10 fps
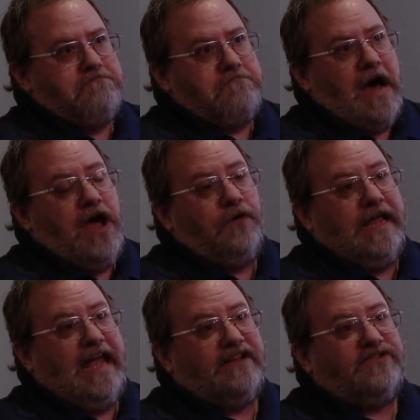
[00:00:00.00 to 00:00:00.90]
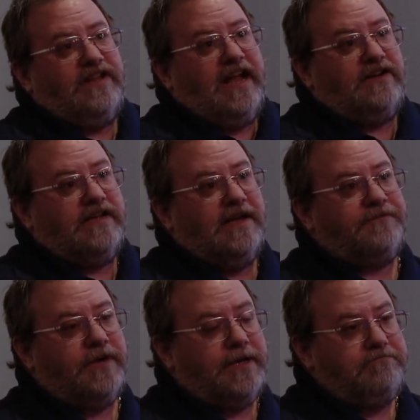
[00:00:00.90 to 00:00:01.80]
My only answer that I could
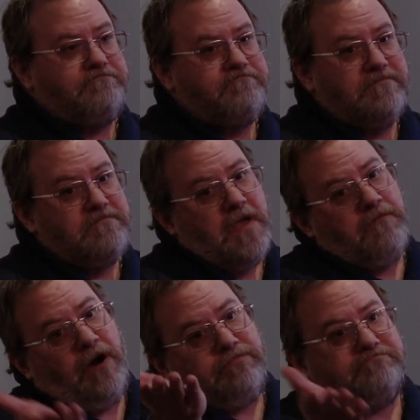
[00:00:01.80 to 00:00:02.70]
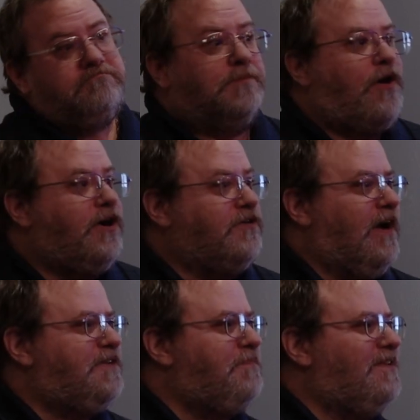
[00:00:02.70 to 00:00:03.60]
give him, well, your partner,
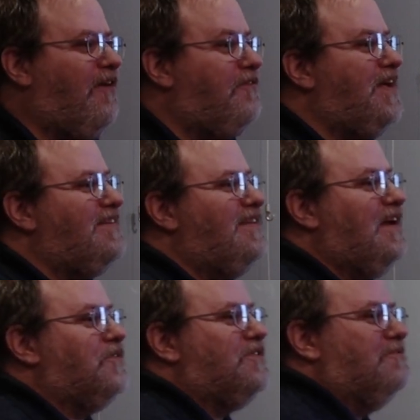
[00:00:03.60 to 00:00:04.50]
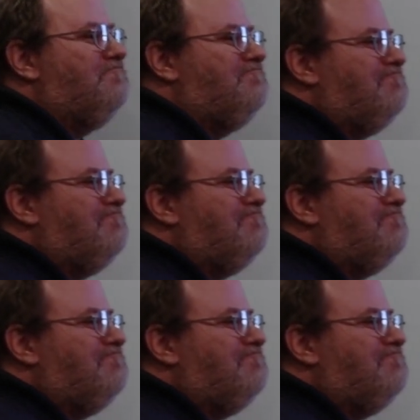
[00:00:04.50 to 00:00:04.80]
I spent all of last night with you.